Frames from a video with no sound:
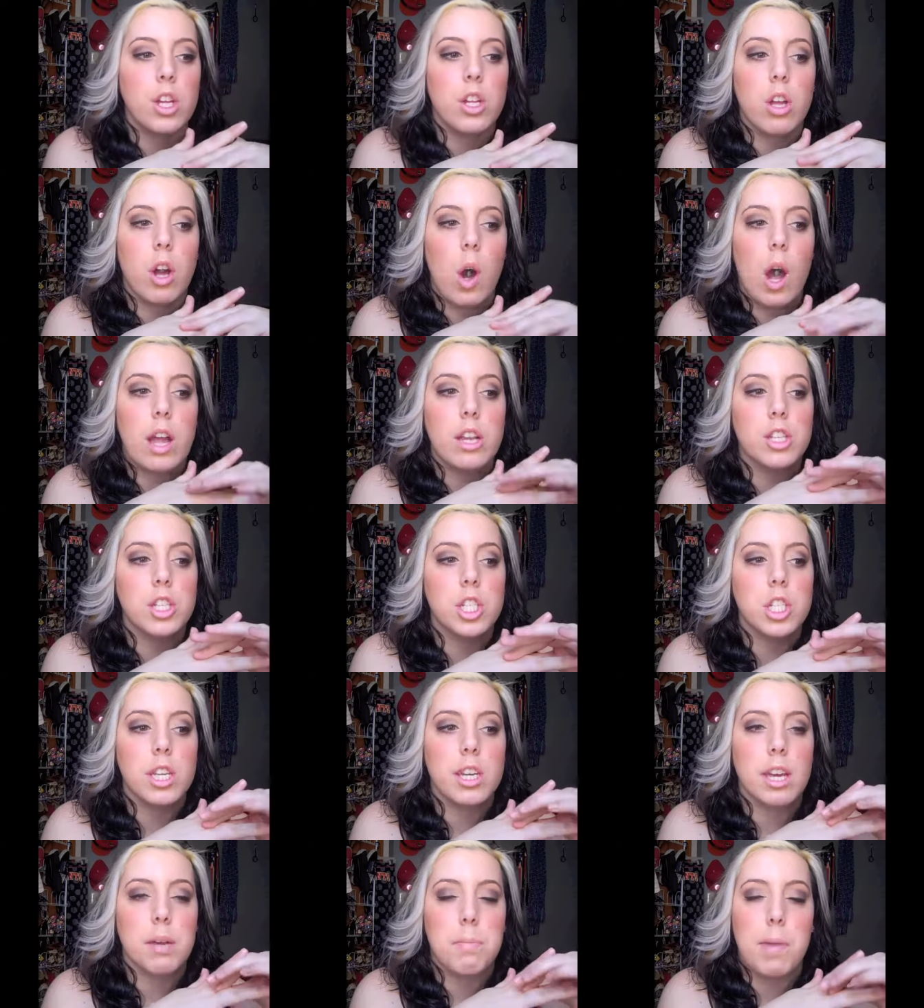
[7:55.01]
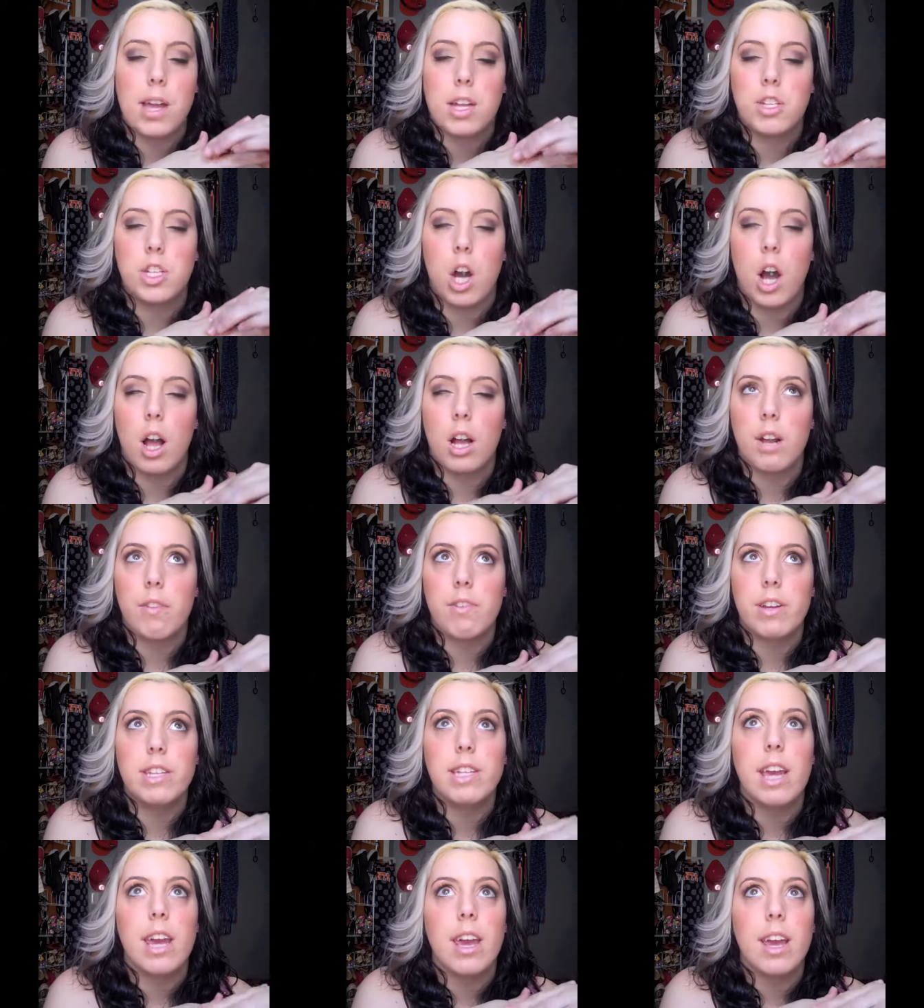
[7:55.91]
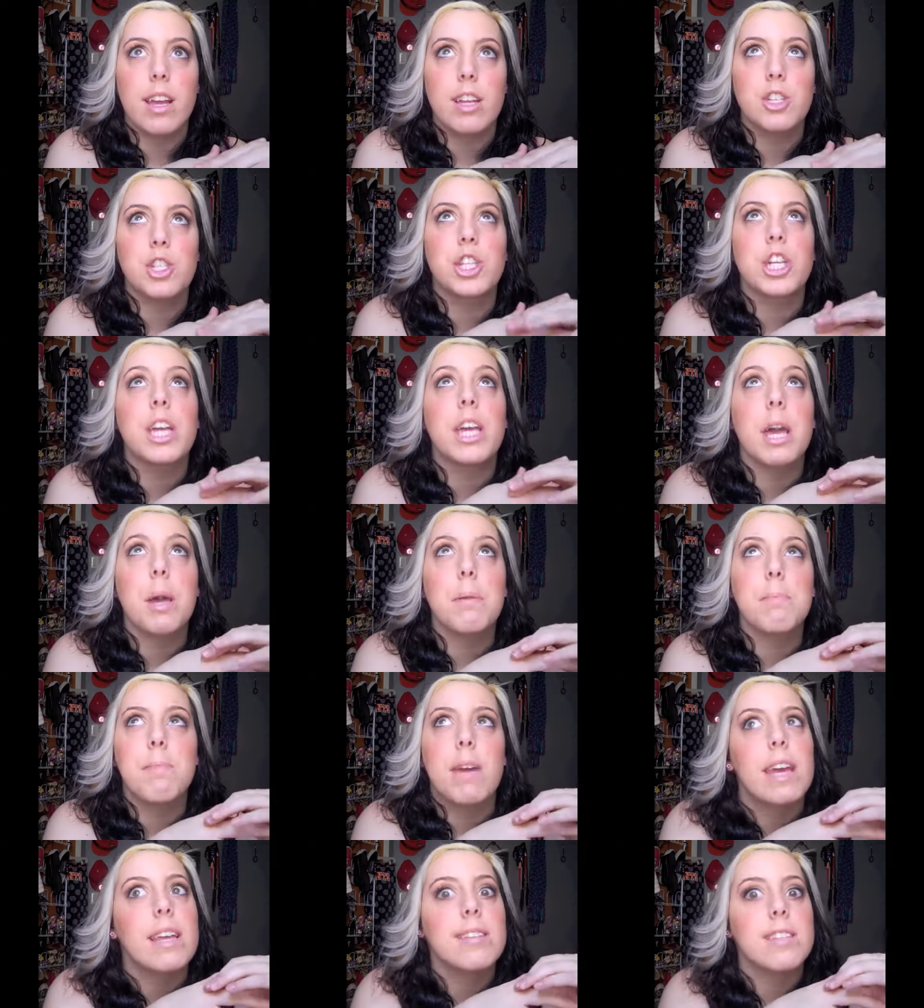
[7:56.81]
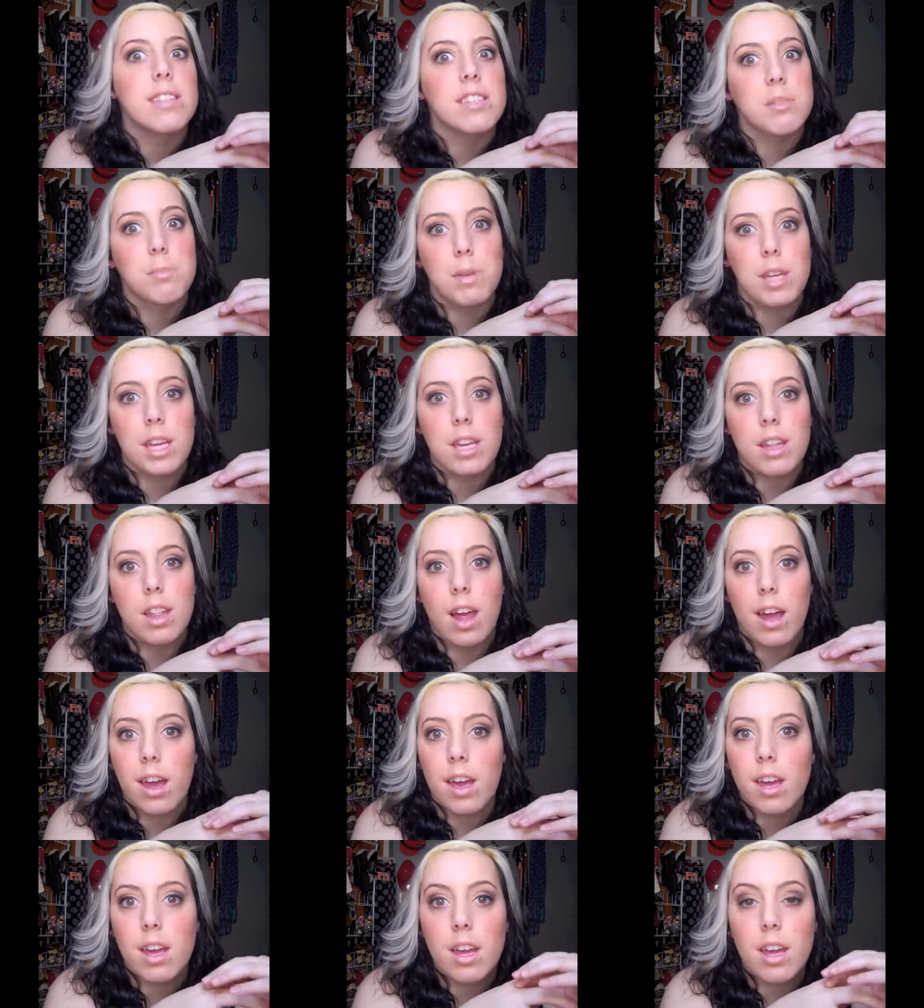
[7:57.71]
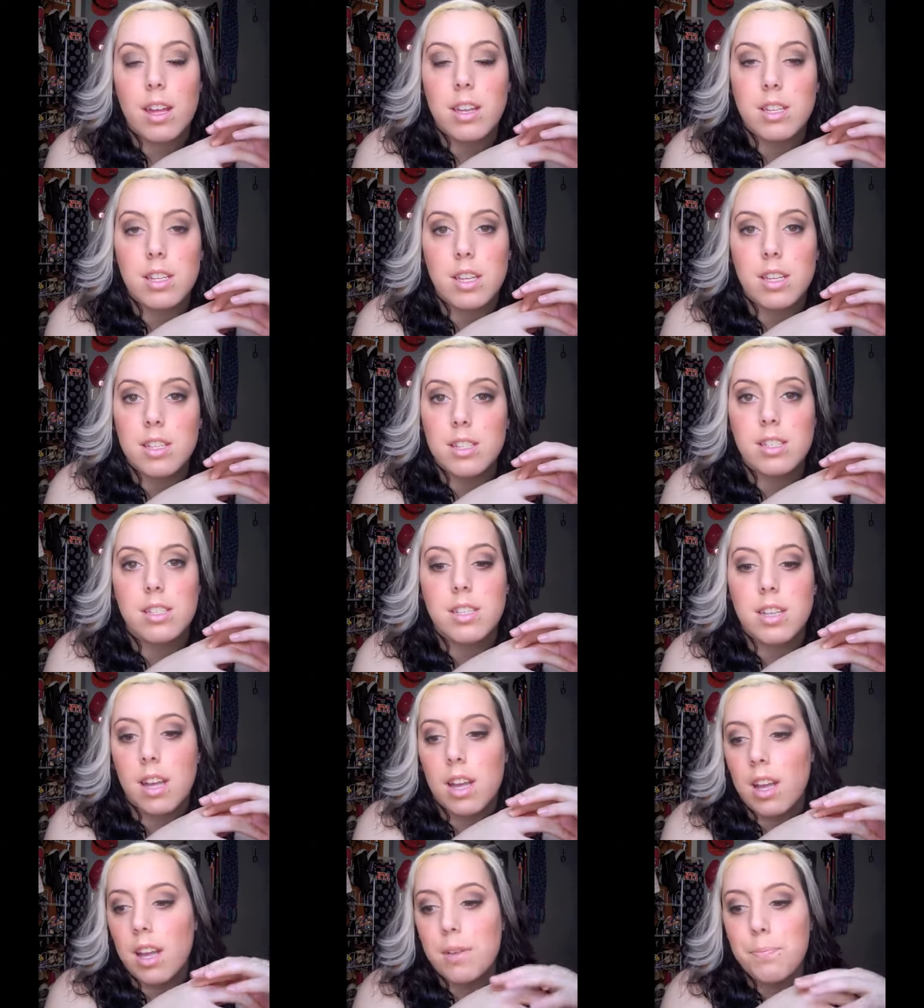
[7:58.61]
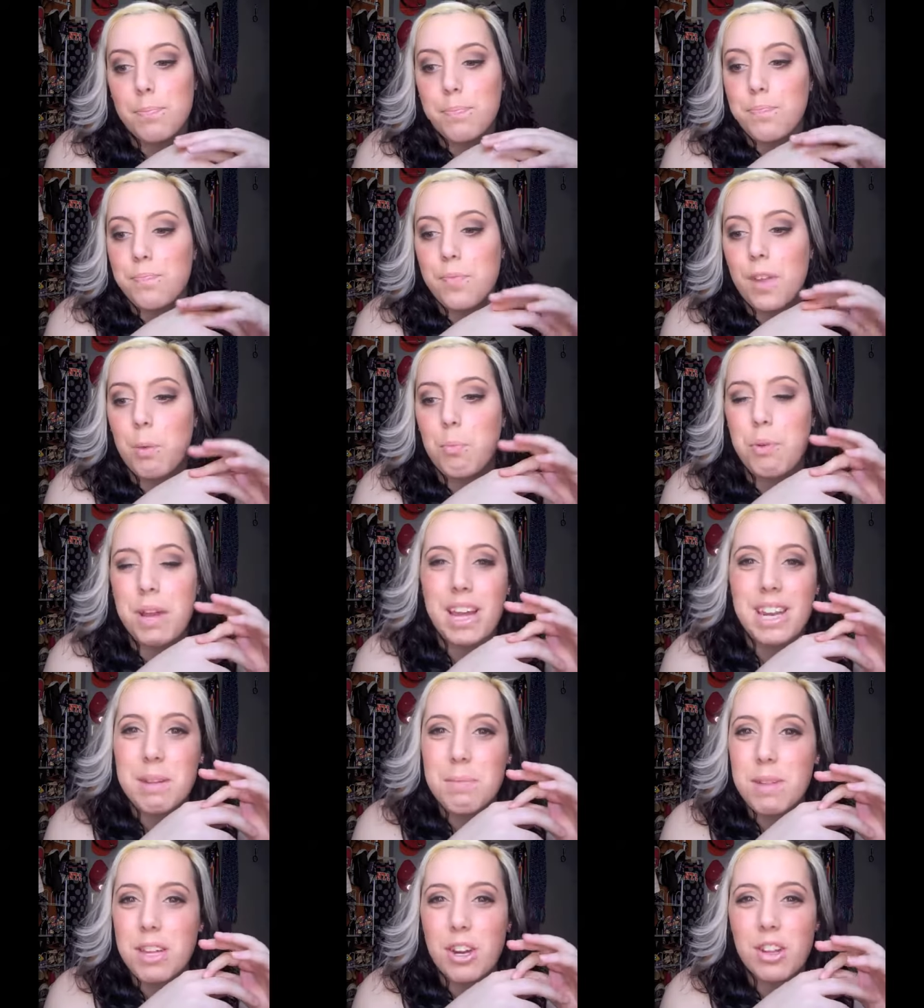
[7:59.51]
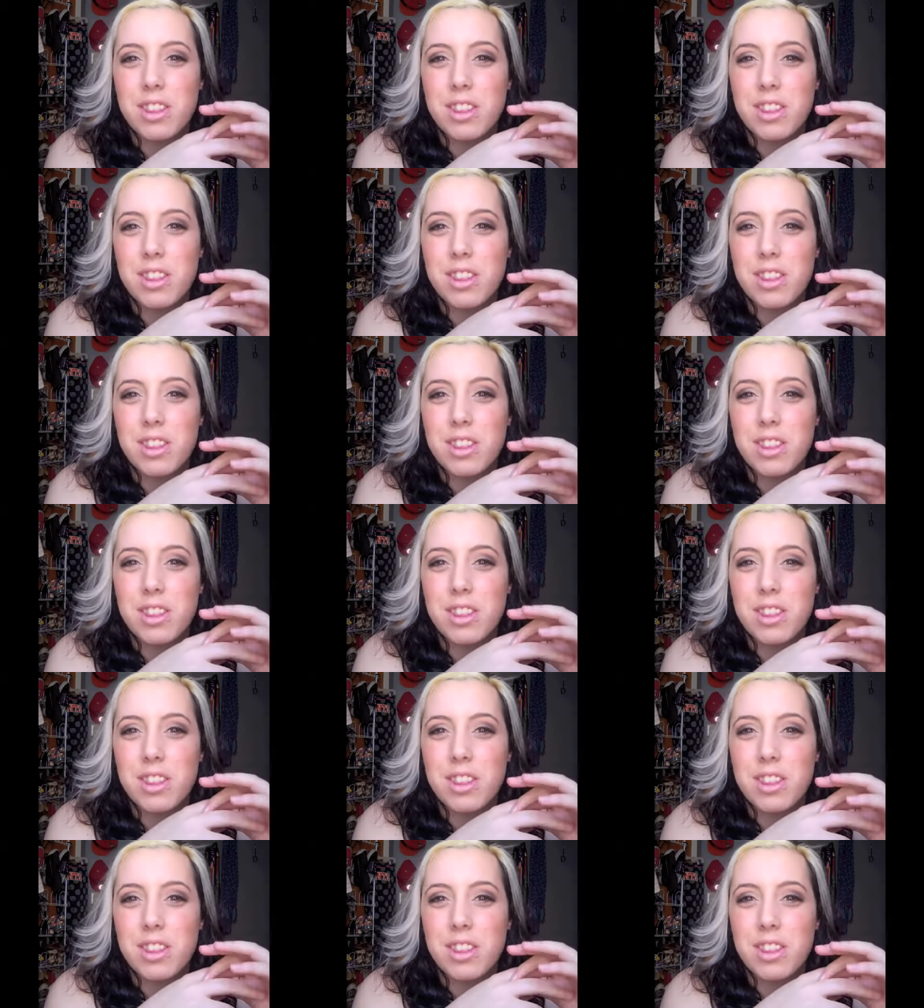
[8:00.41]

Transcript: you know, I just look at my dog every day and she amazes me. Like, just random